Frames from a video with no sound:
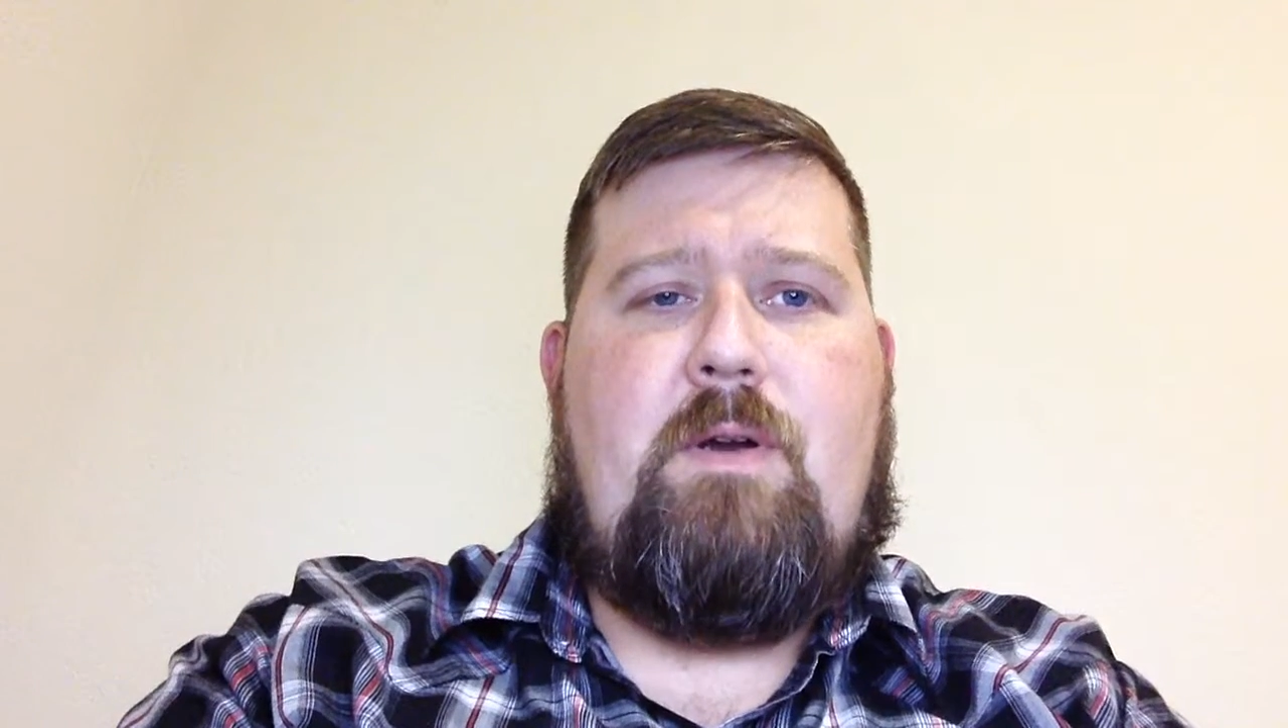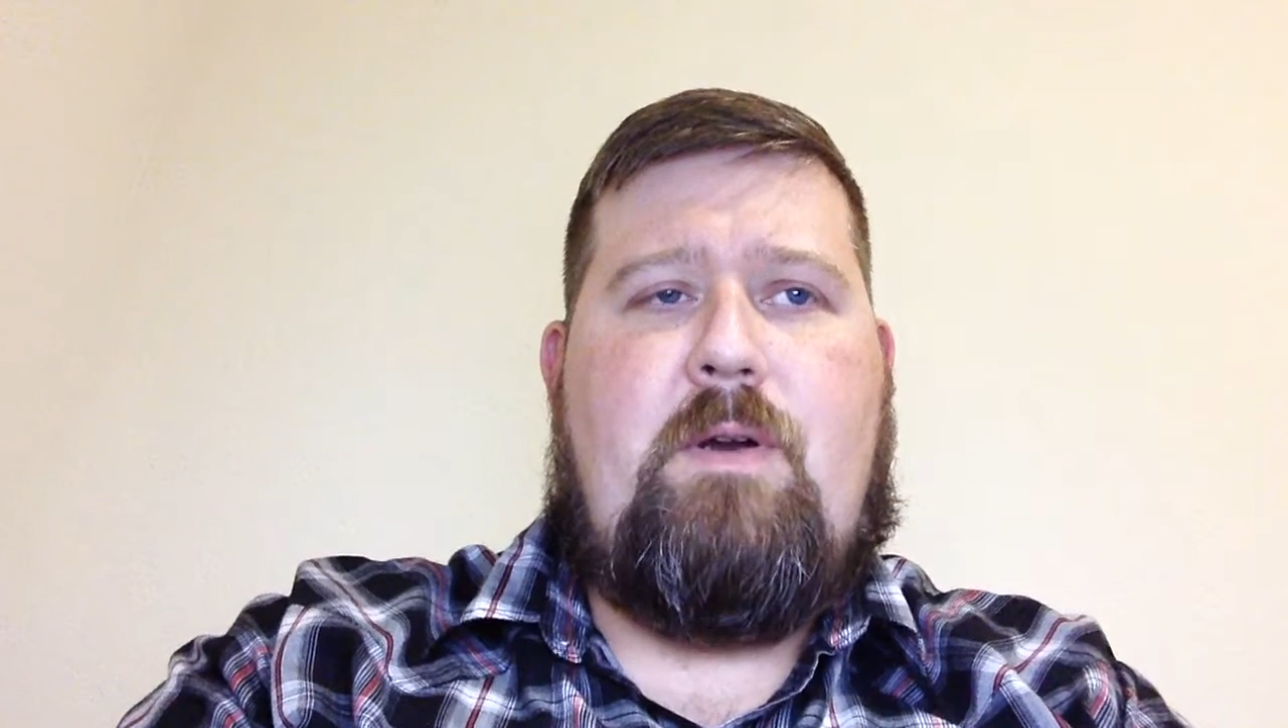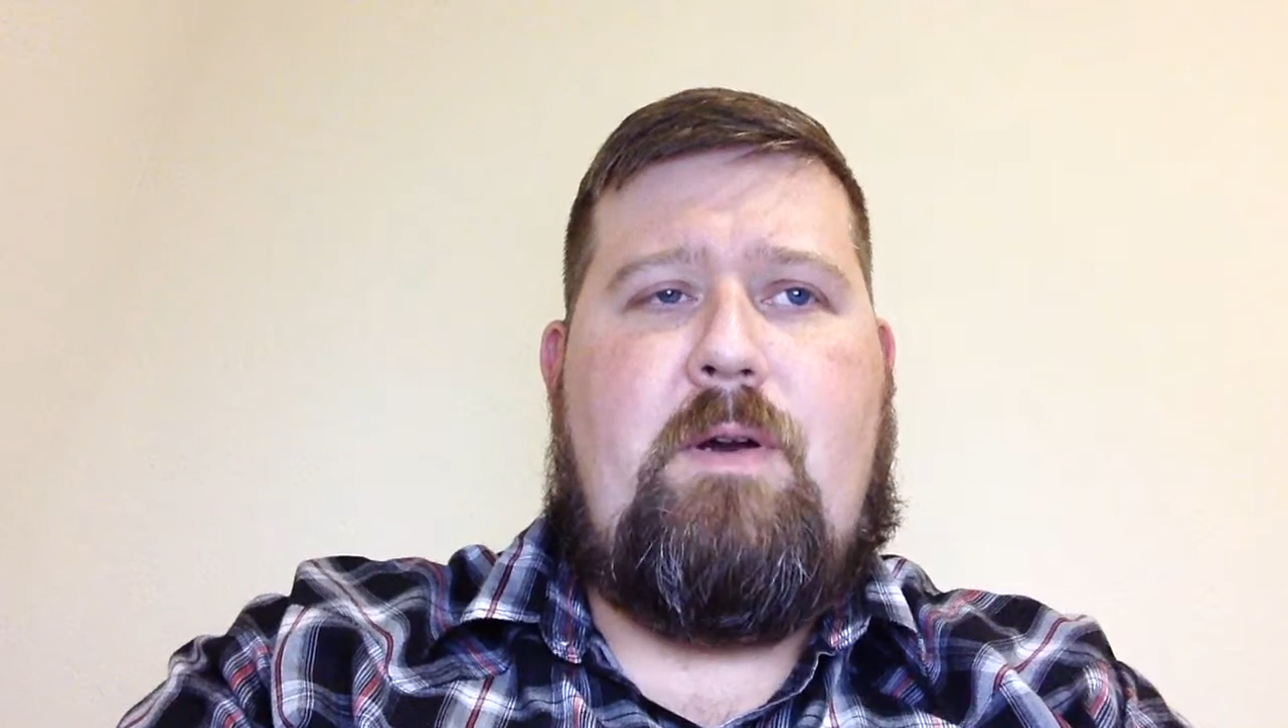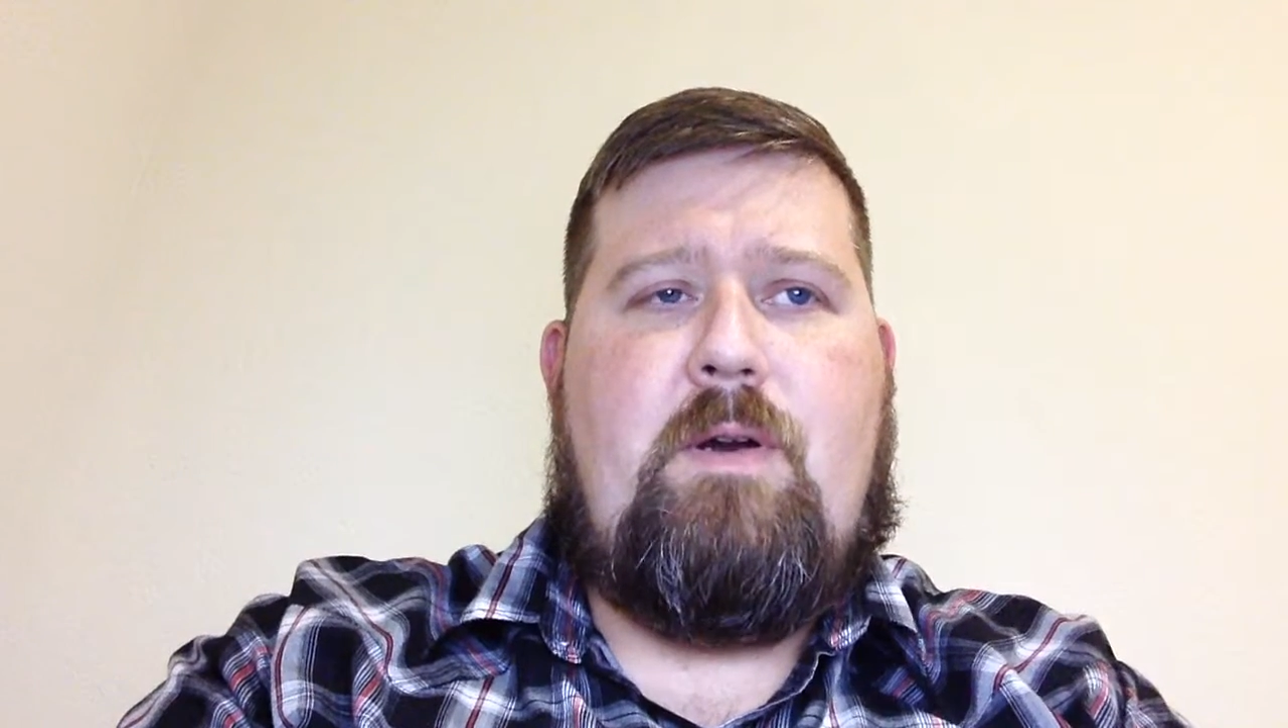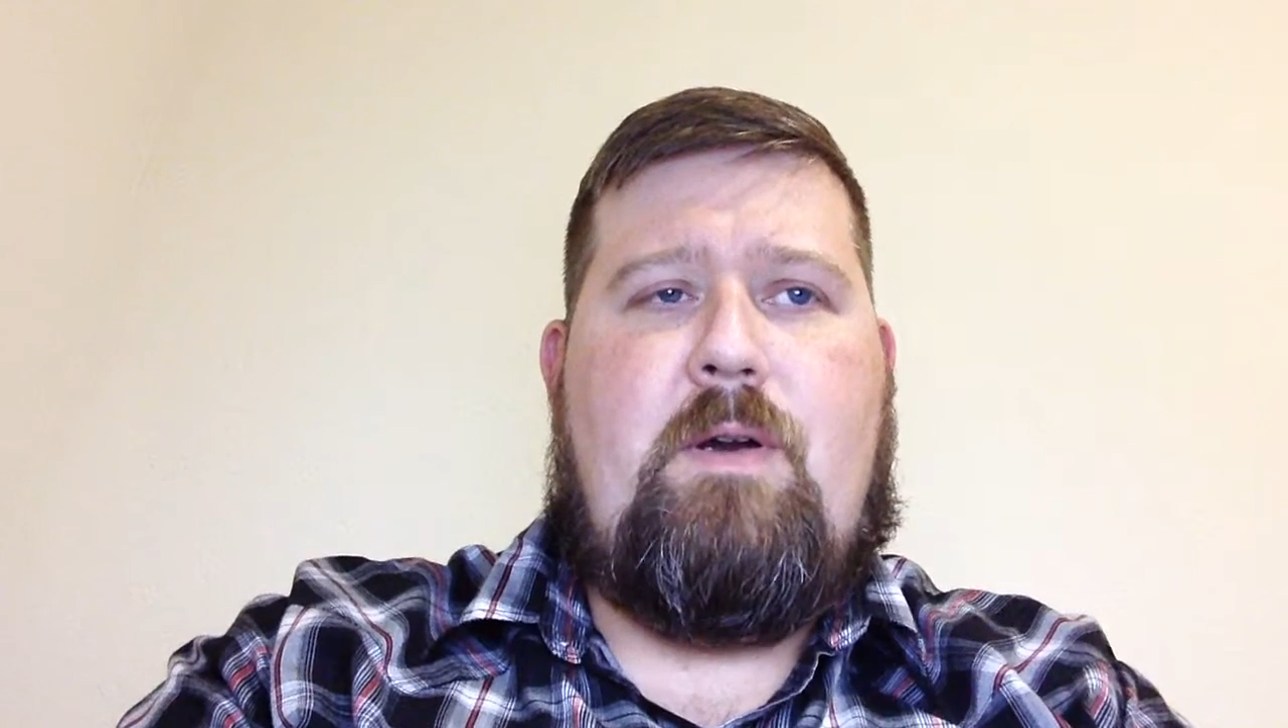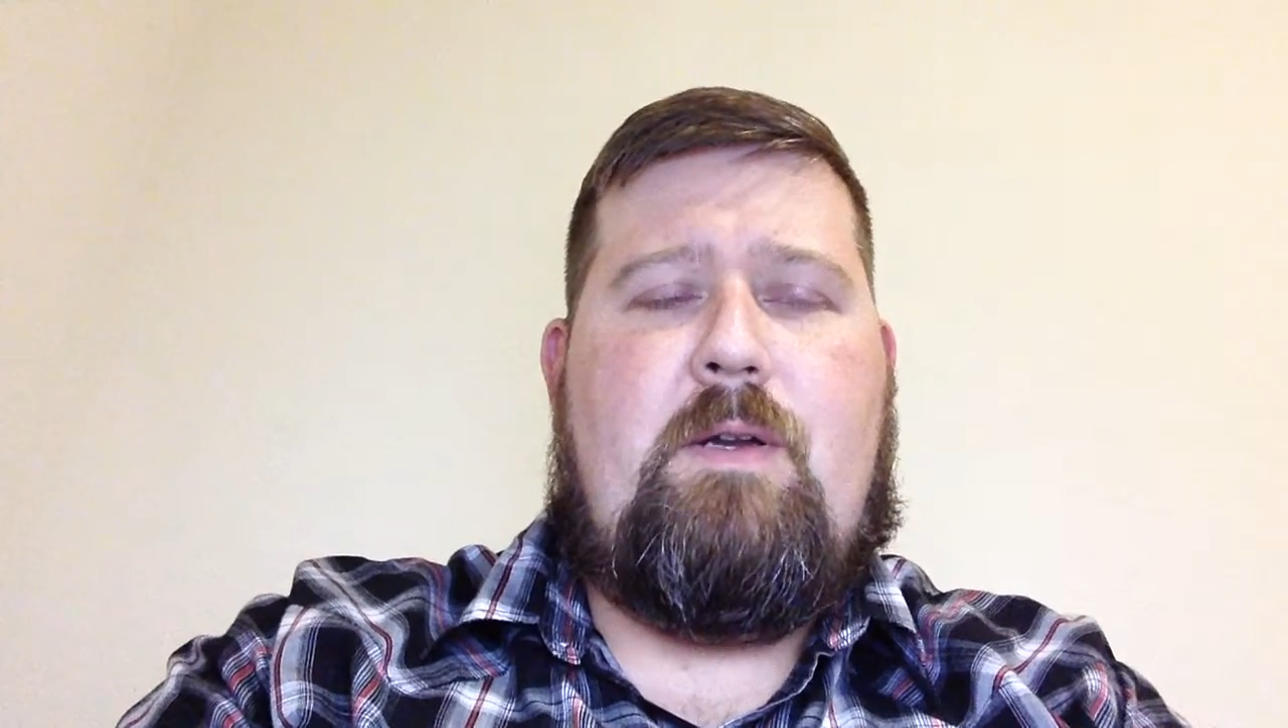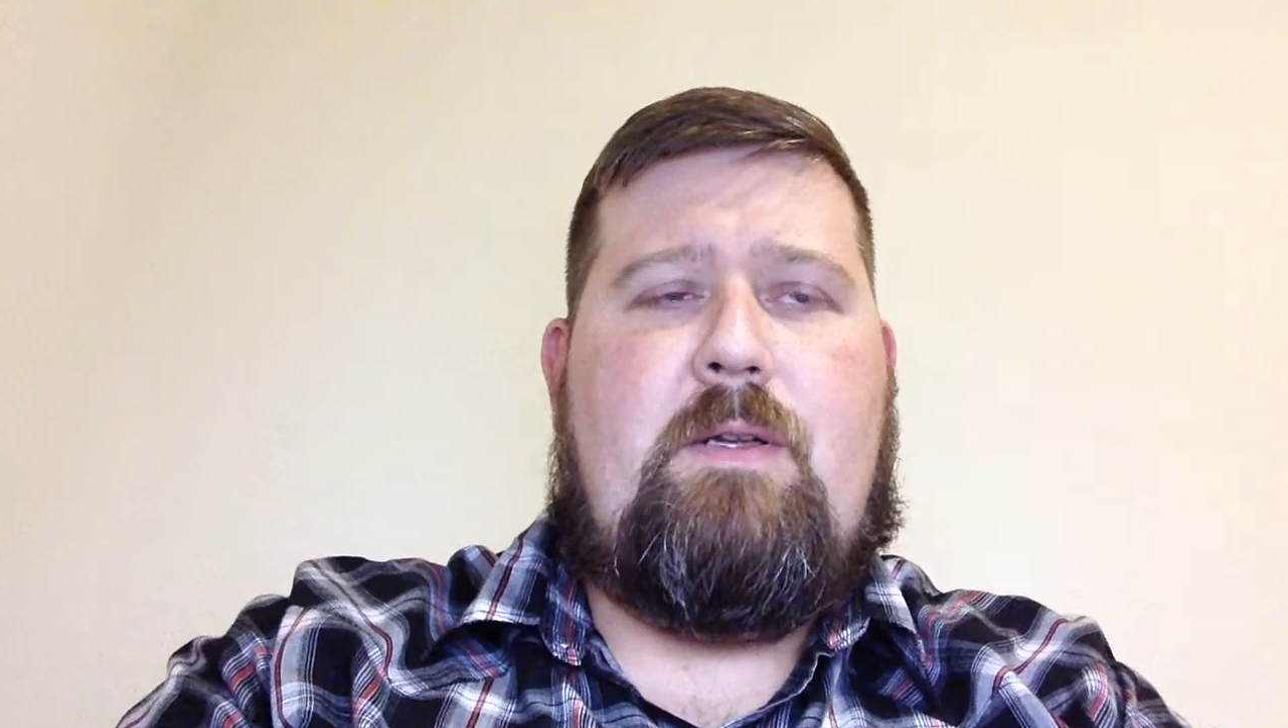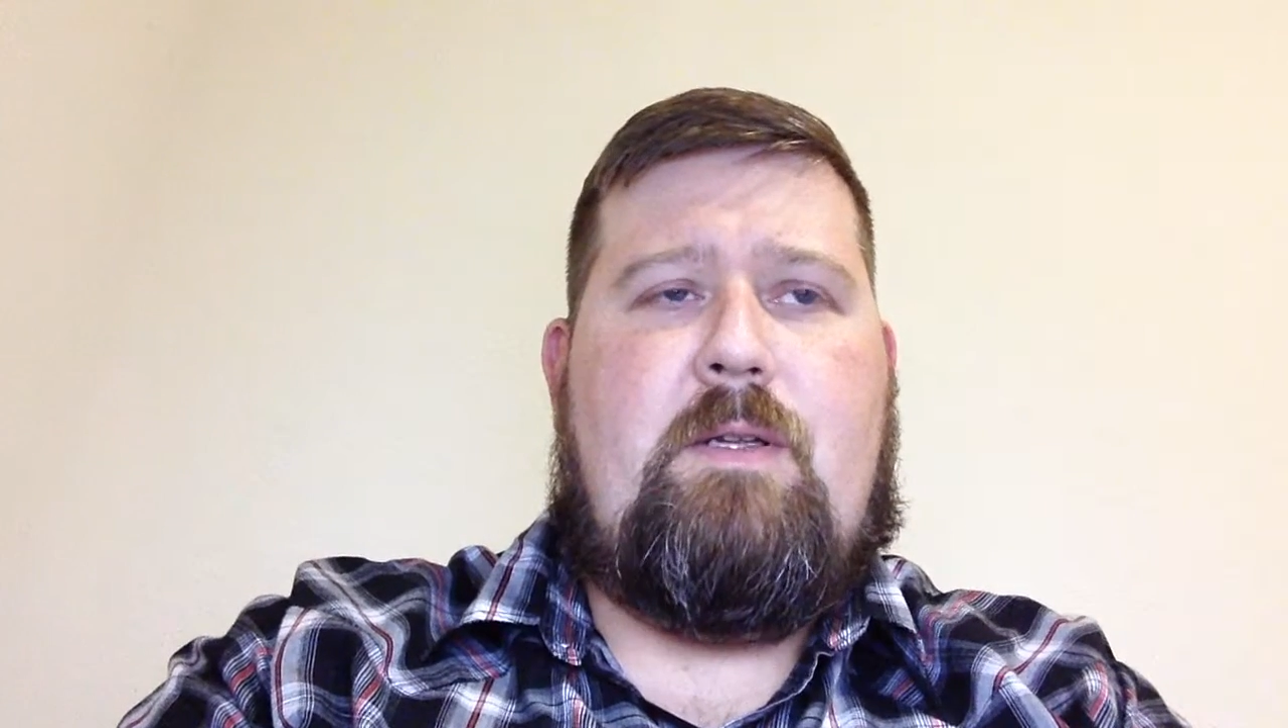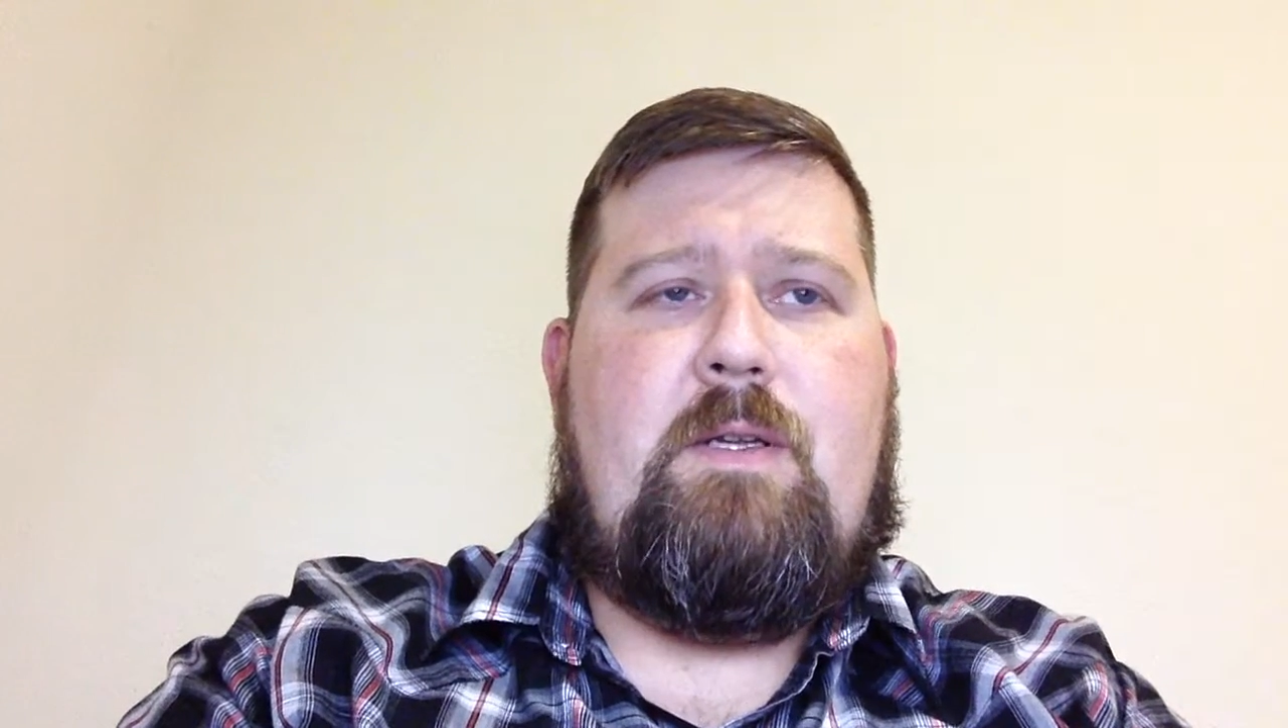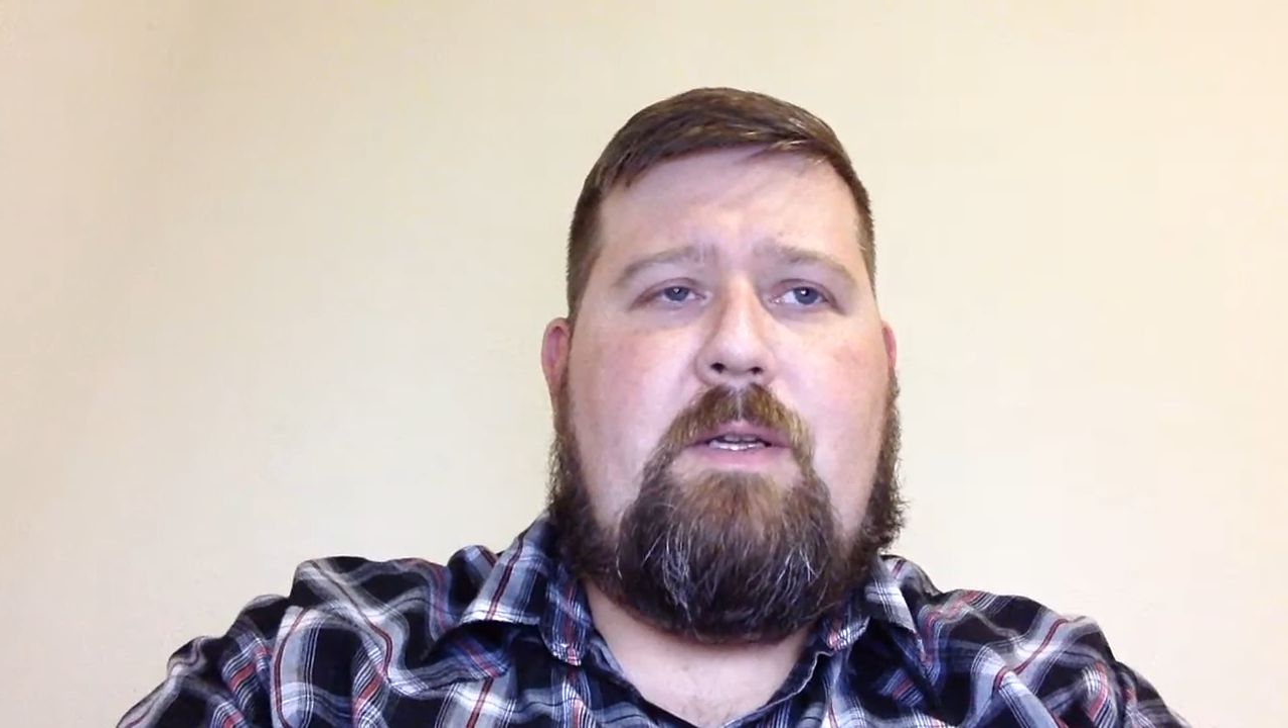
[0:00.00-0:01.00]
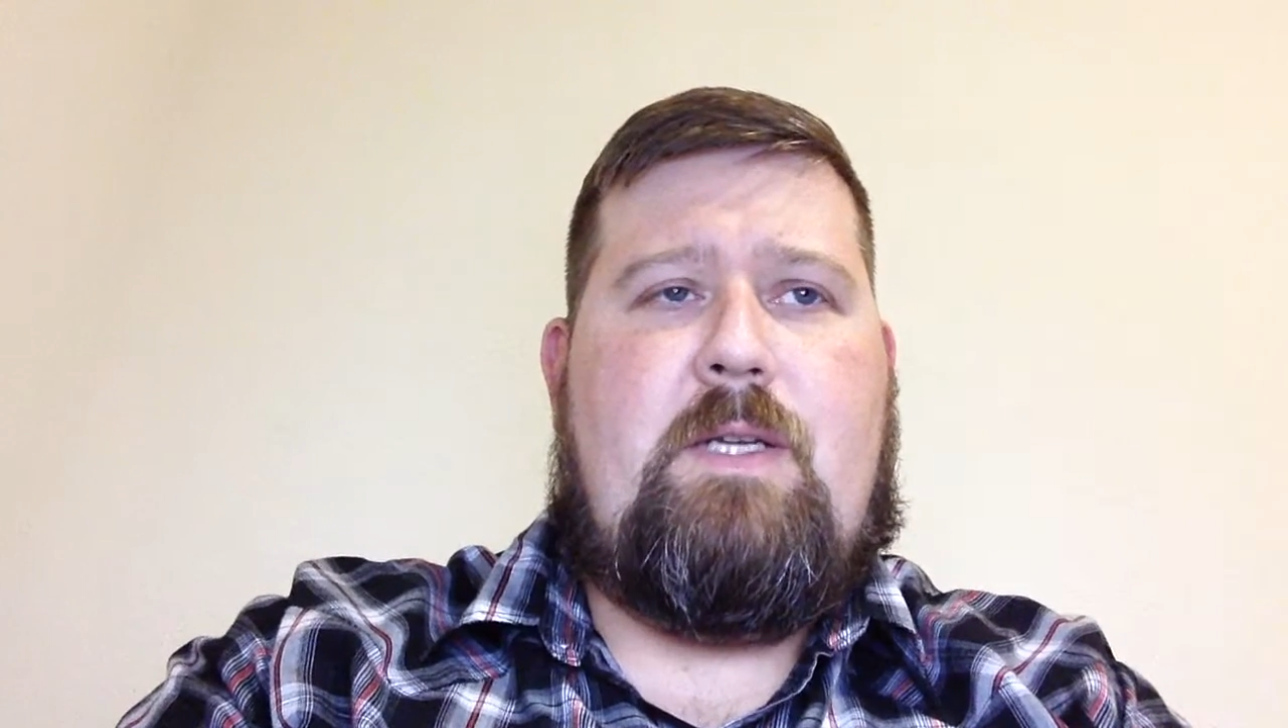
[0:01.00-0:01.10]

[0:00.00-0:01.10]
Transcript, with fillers: are uh,